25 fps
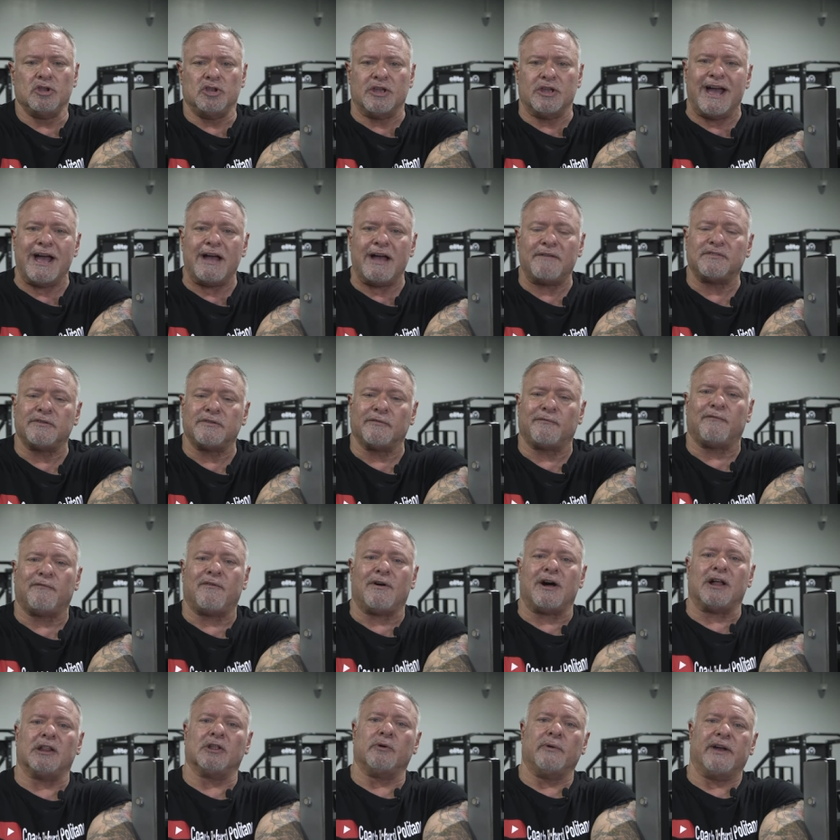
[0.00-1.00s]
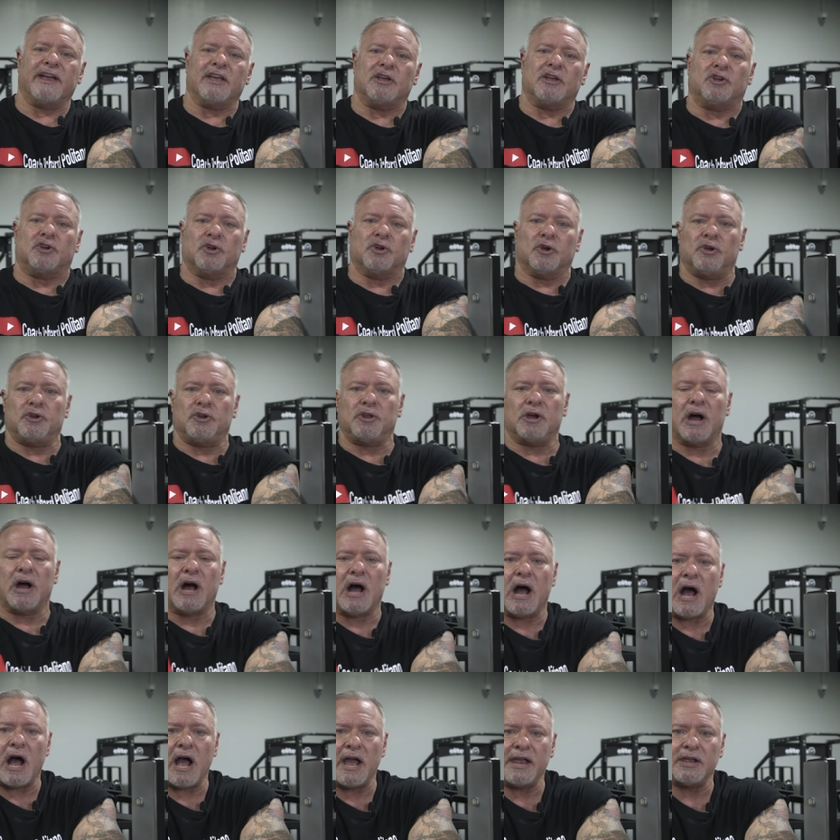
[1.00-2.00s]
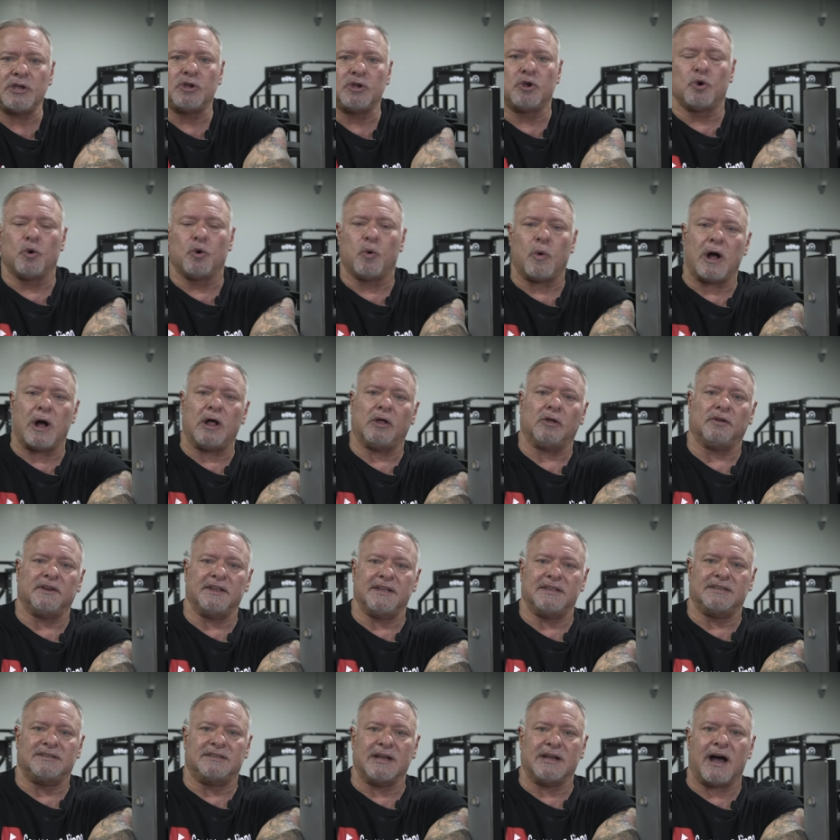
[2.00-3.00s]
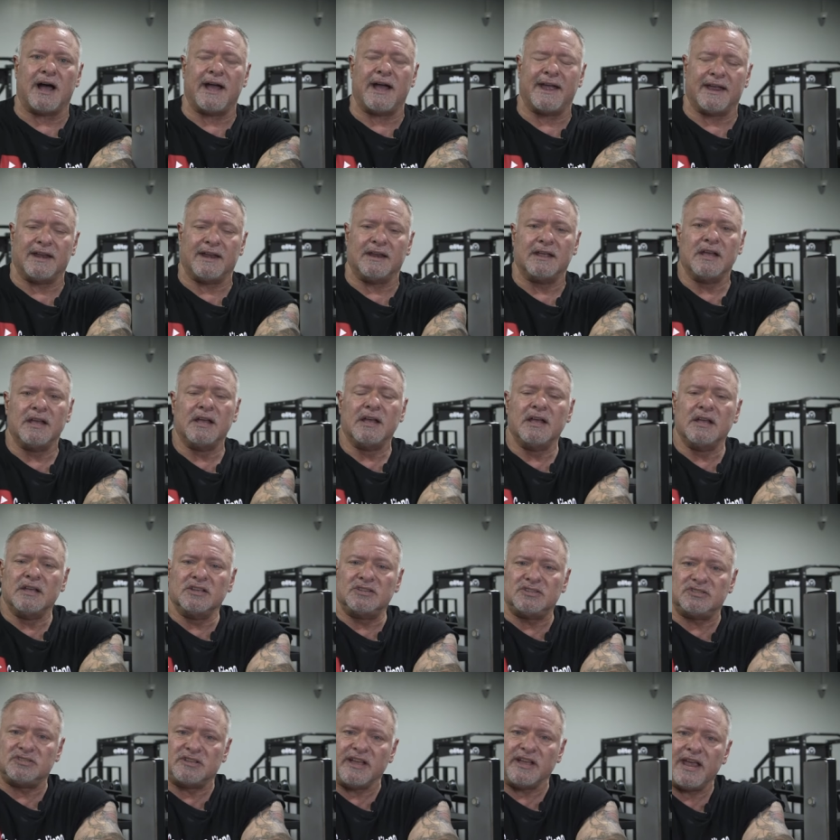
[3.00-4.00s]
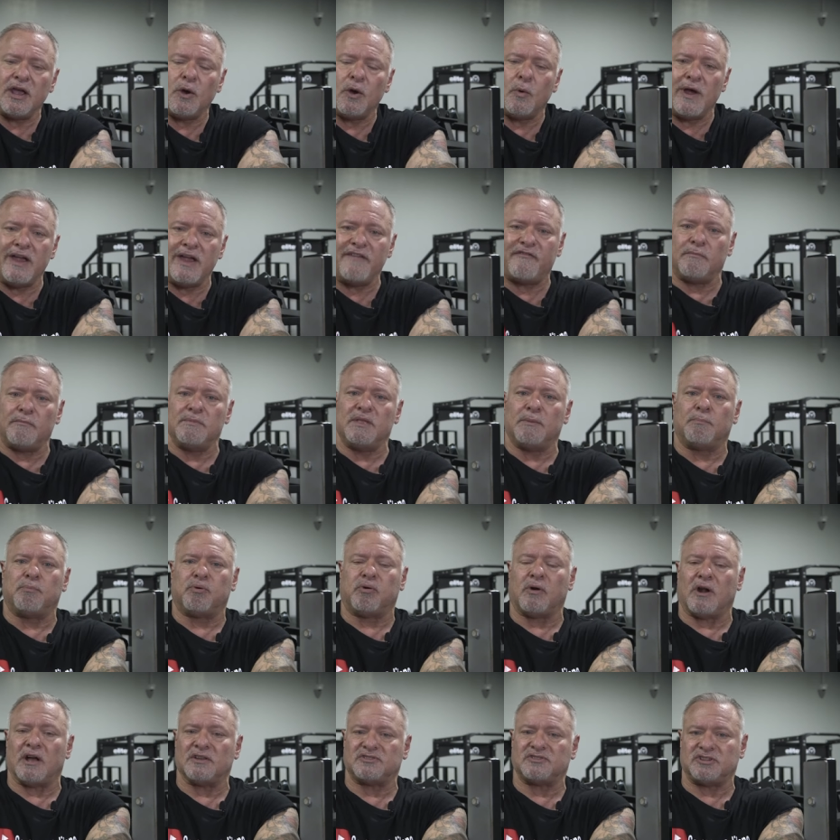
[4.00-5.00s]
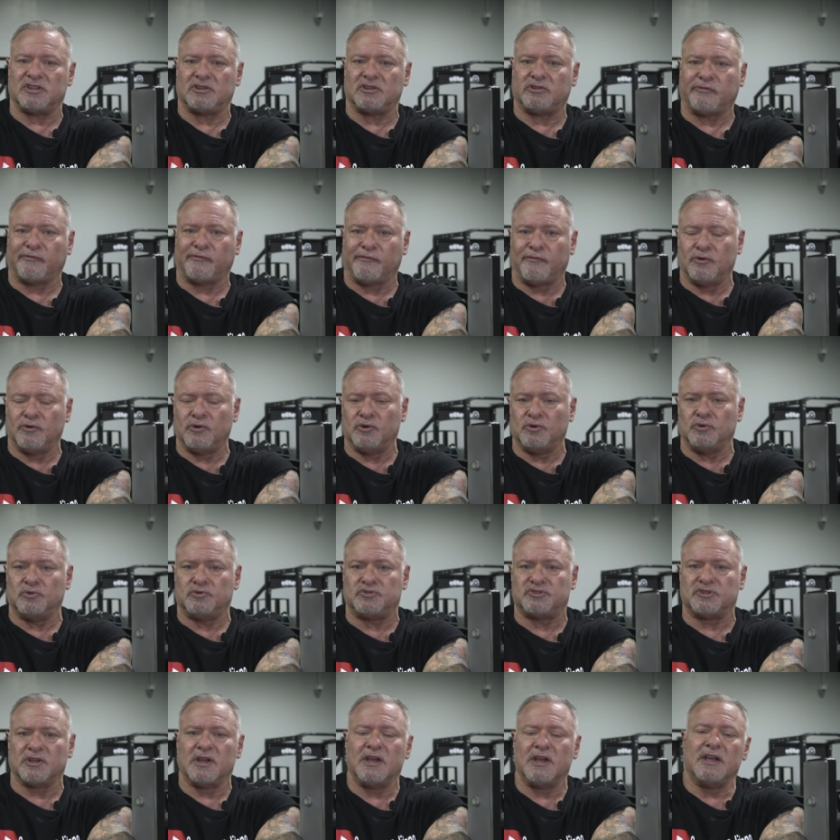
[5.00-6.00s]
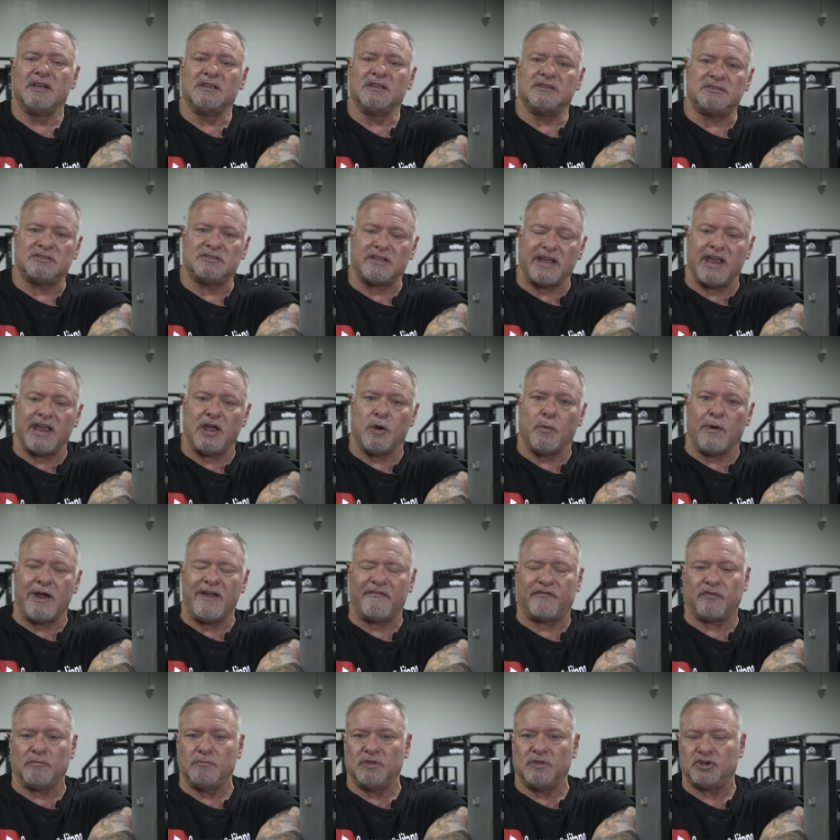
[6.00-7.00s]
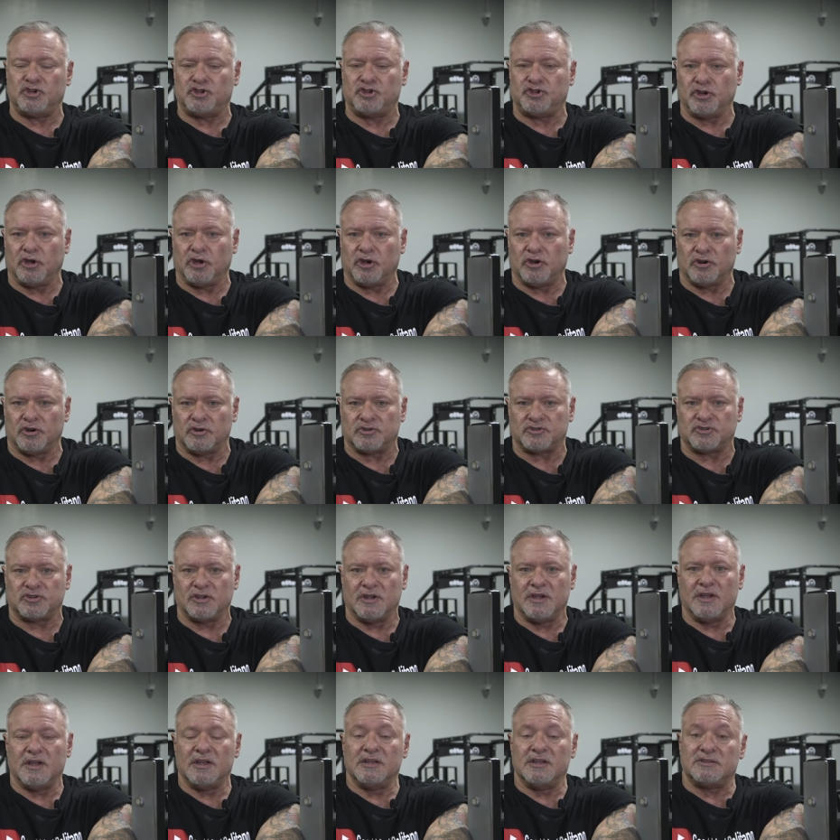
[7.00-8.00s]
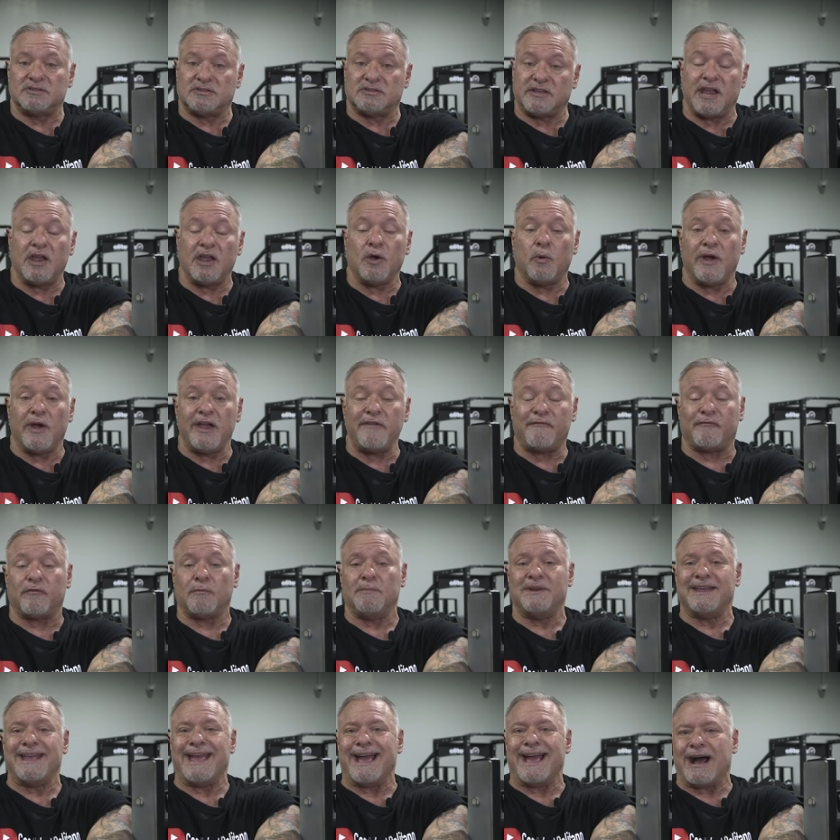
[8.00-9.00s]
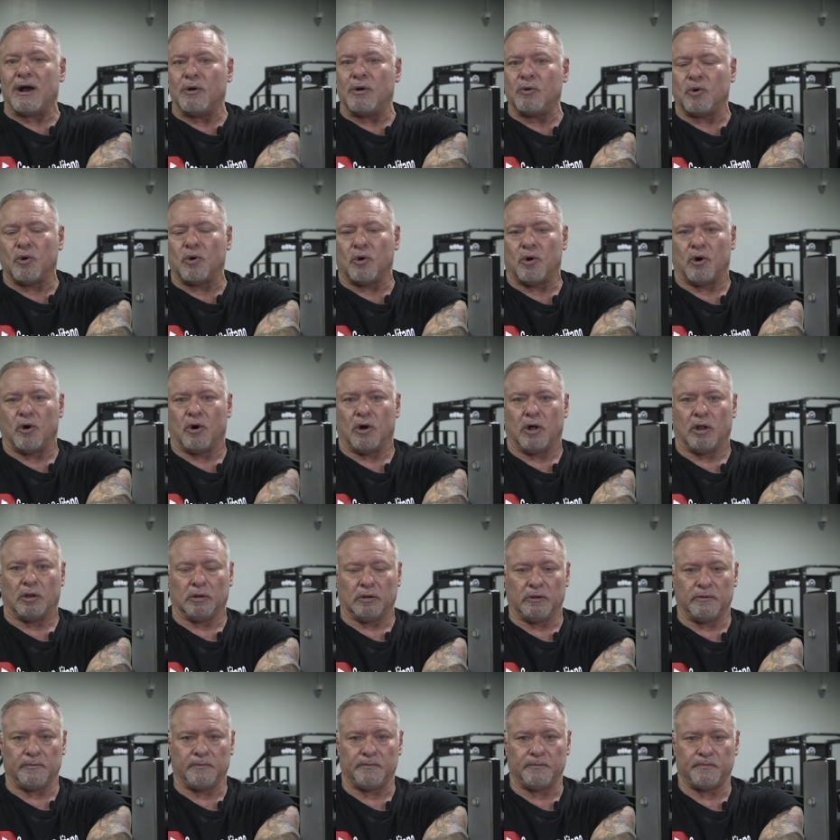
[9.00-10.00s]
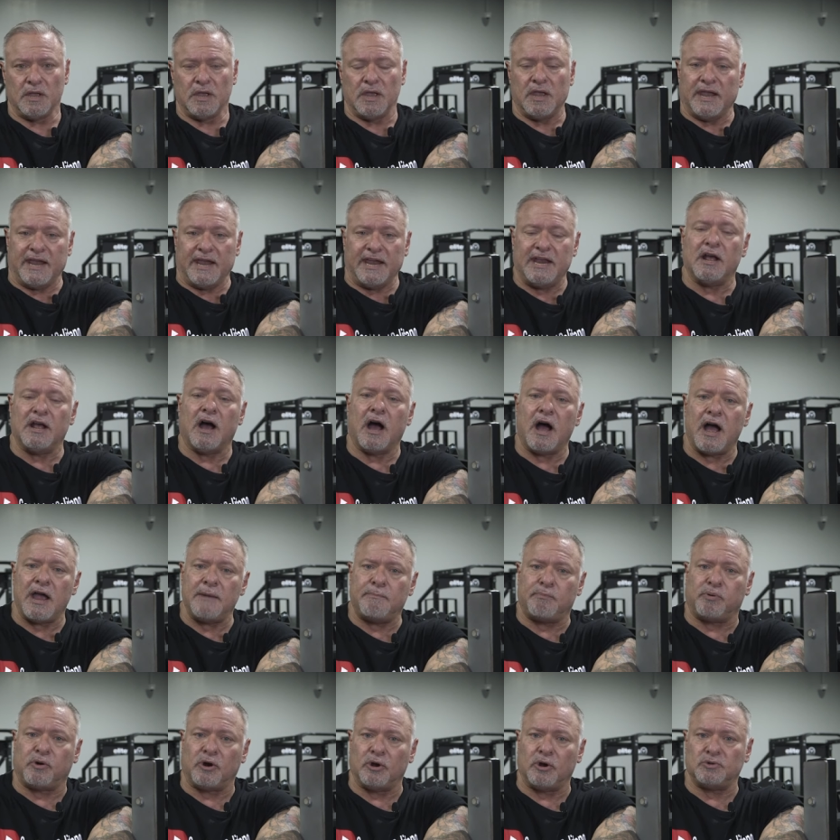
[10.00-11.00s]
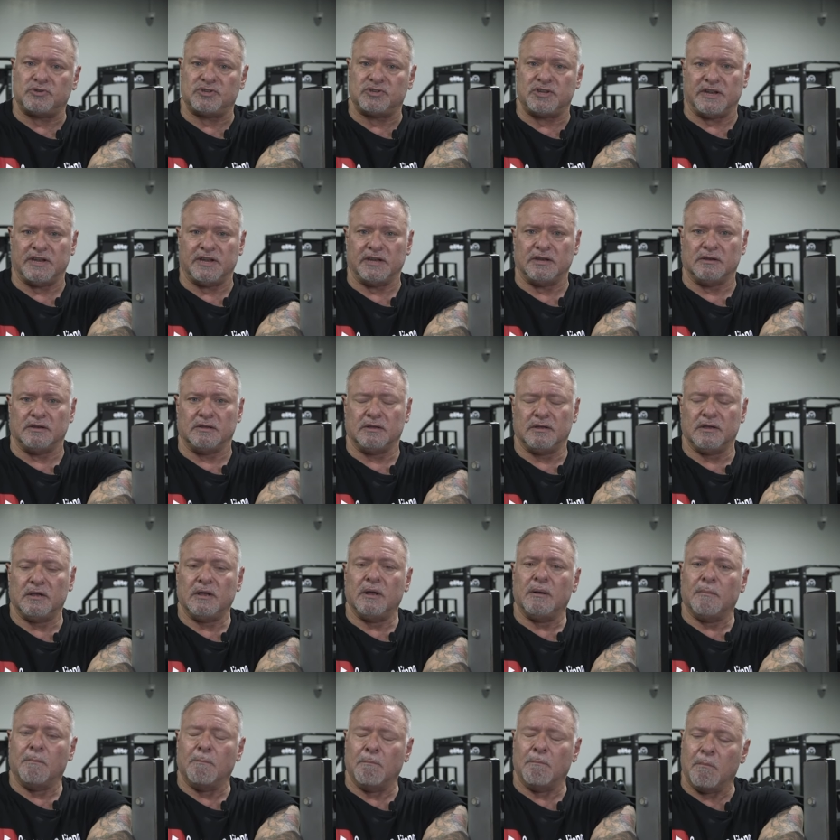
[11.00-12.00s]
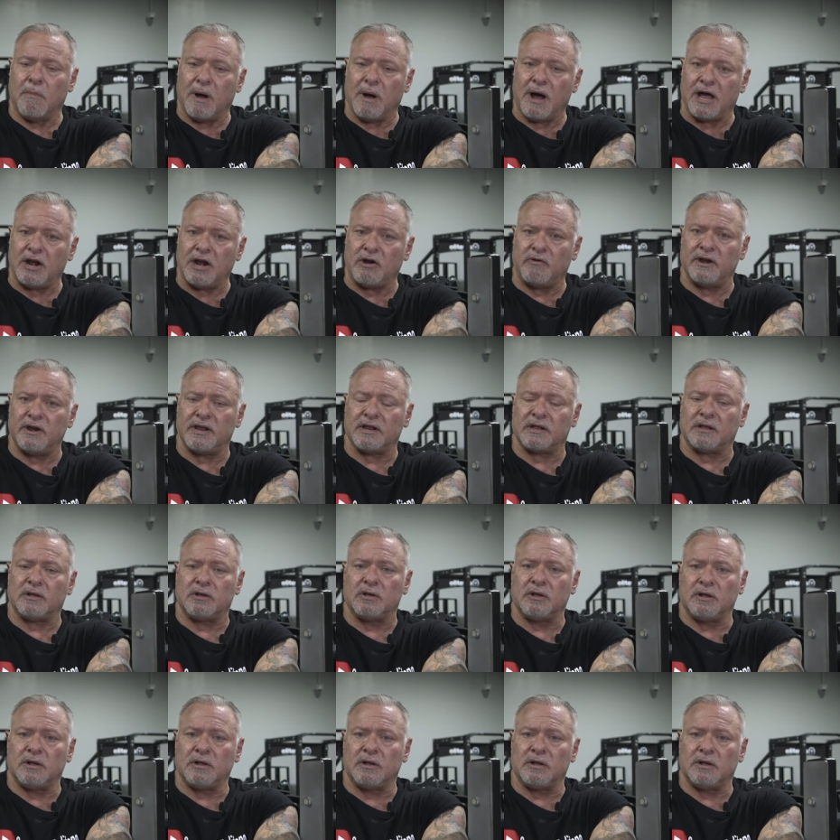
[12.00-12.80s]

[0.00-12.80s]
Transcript: You have to follow a good, high quality diet. Stay away from the processed foods. Stay away from the sugars. Stay away from the alcohol. Eat high protein, moderate